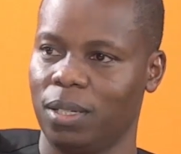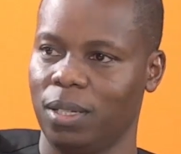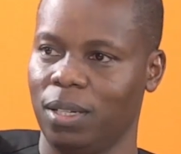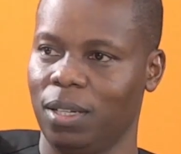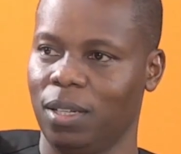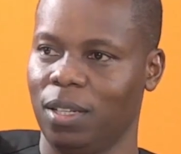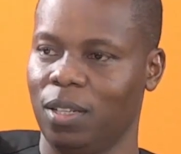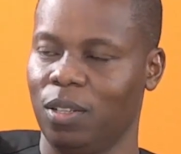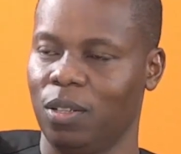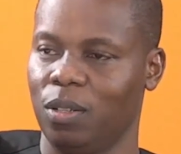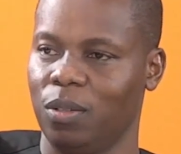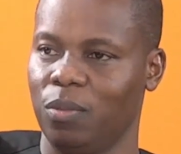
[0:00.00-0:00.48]

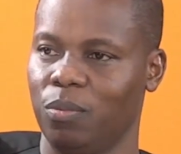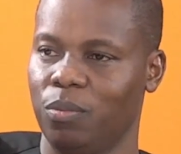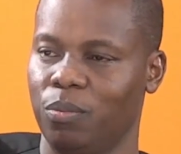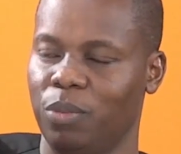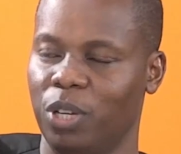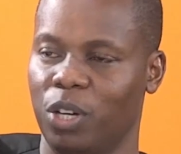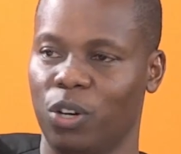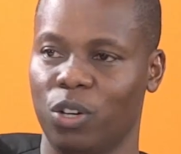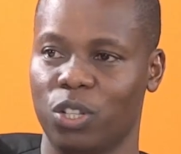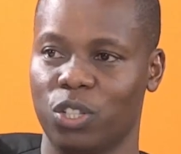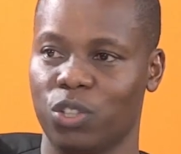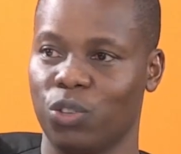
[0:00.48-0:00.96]
It's like you're
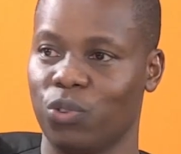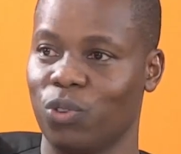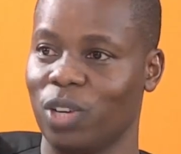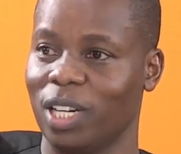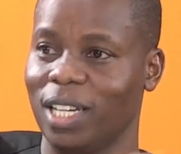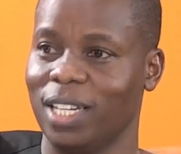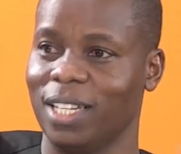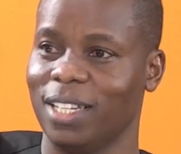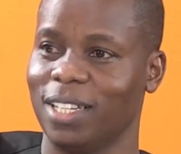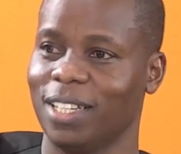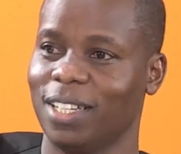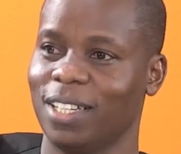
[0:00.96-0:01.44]
promoting
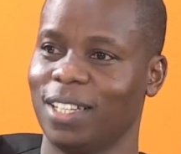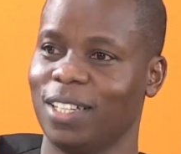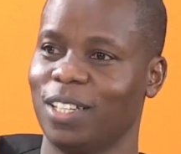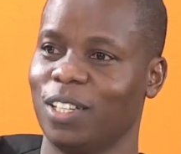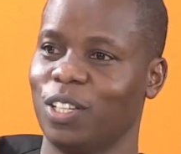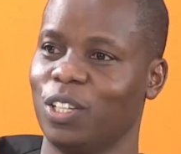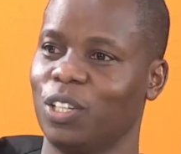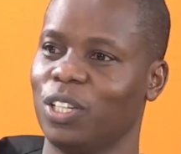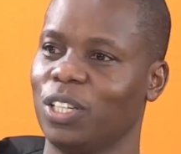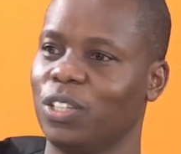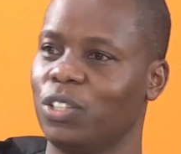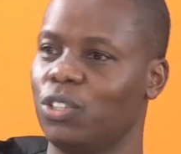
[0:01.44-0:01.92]
people to
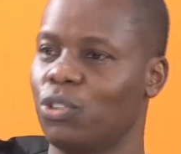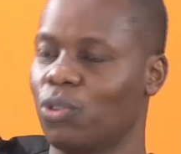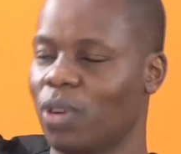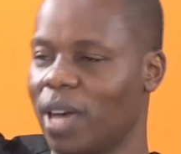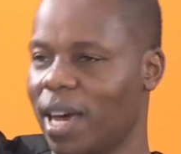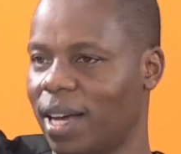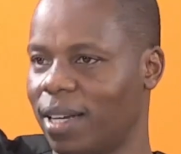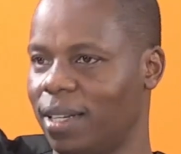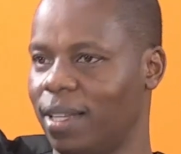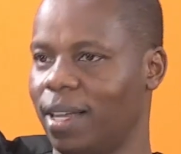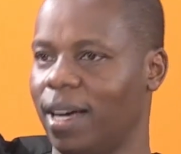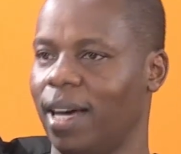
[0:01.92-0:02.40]
get
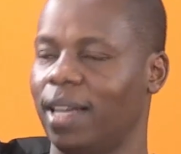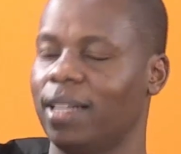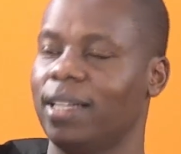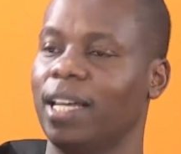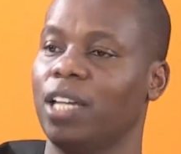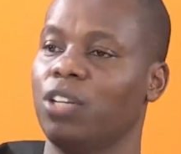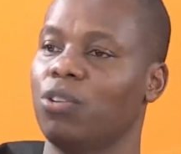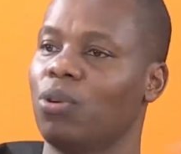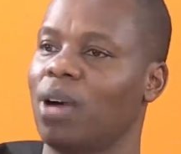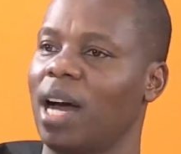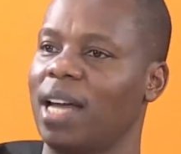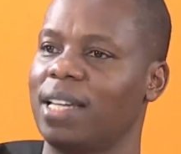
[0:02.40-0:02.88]
there. And then
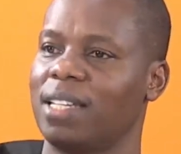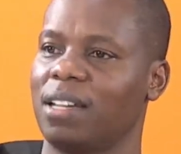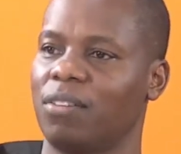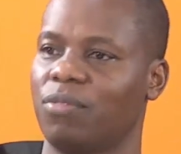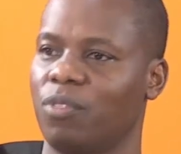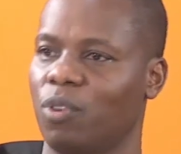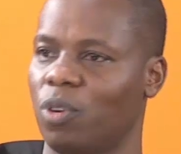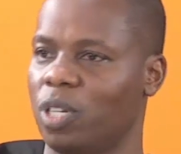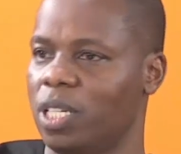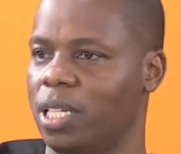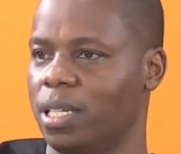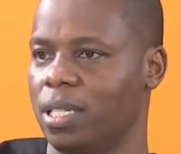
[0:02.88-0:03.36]
you can't
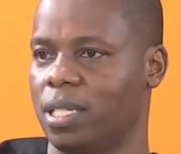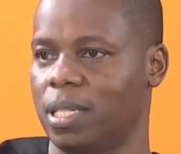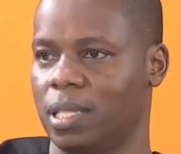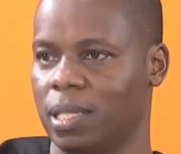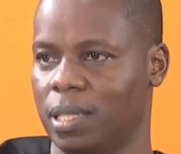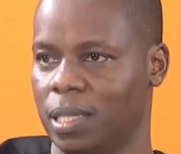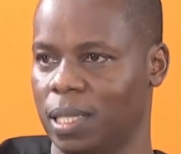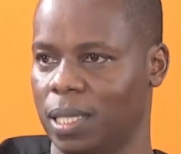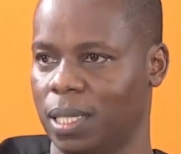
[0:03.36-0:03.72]
afford it.